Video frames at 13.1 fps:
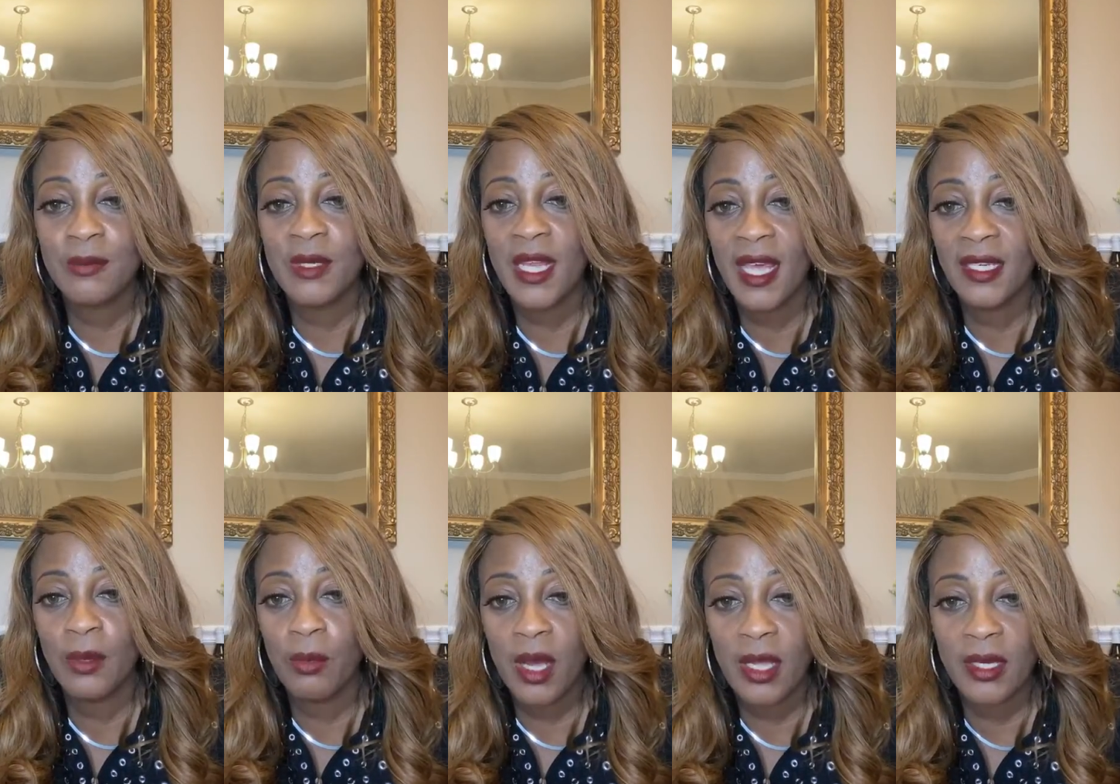Hey,
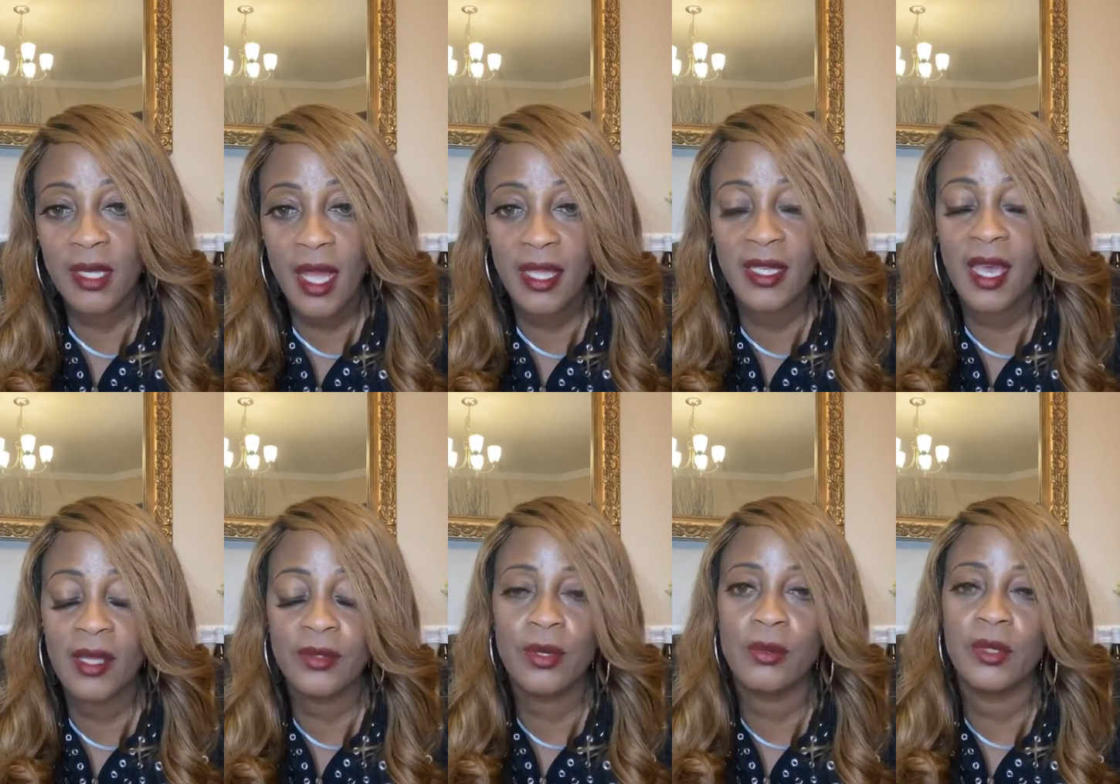Dewana. How y'all
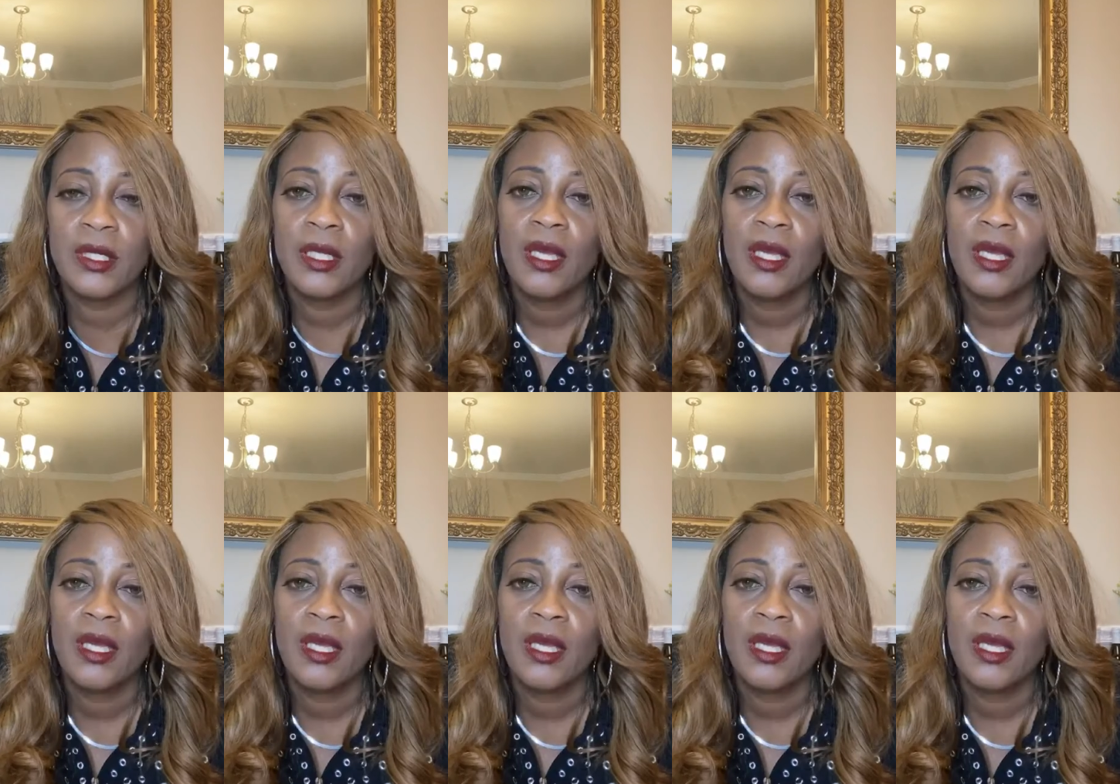doing?